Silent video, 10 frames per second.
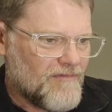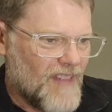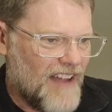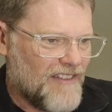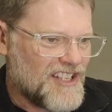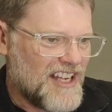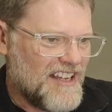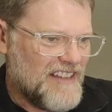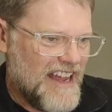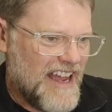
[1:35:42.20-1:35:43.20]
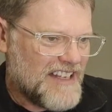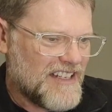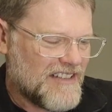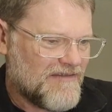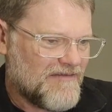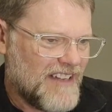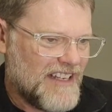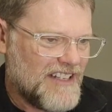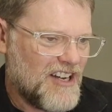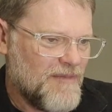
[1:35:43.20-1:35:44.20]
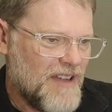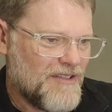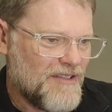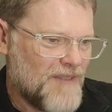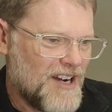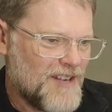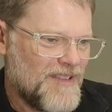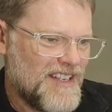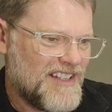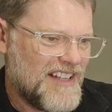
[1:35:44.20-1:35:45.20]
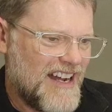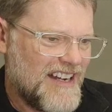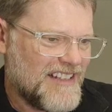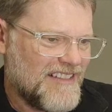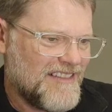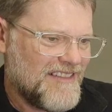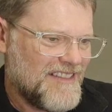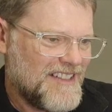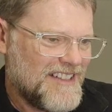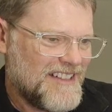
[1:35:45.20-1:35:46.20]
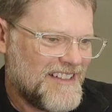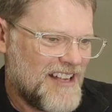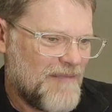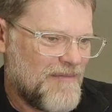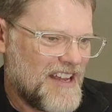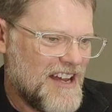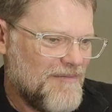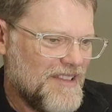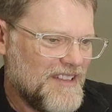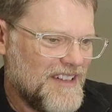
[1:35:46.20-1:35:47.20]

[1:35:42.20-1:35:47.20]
Haven't seen that. He told me he might have been starting something up.